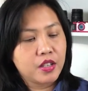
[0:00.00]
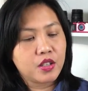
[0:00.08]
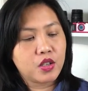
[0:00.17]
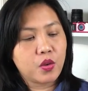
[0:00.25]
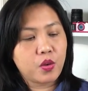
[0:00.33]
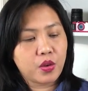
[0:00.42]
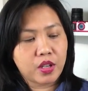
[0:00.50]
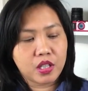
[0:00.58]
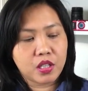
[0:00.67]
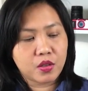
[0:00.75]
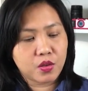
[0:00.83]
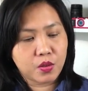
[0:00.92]
so
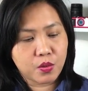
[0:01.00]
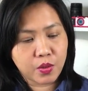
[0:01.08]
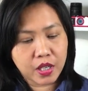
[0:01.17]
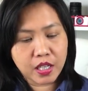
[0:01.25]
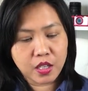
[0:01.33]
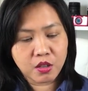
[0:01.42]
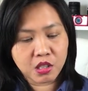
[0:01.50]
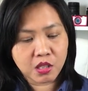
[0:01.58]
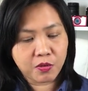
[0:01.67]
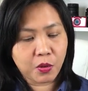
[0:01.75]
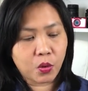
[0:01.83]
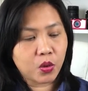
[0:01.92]
it's really
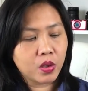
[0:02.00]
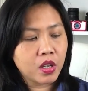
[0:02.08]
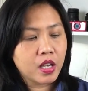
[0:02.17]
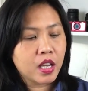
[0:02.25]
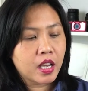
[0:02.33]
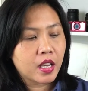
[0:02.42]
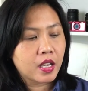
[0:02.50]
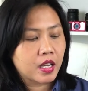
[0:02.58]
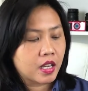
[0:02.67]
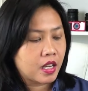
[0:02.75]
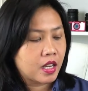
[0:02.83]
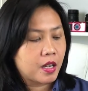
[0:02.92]
useful
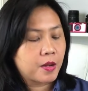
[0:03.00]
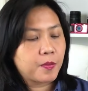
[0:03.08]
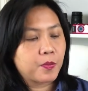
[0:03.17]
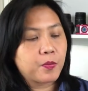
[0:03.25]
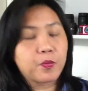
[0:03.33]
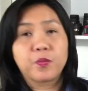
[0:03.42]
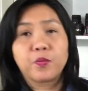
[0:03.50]
and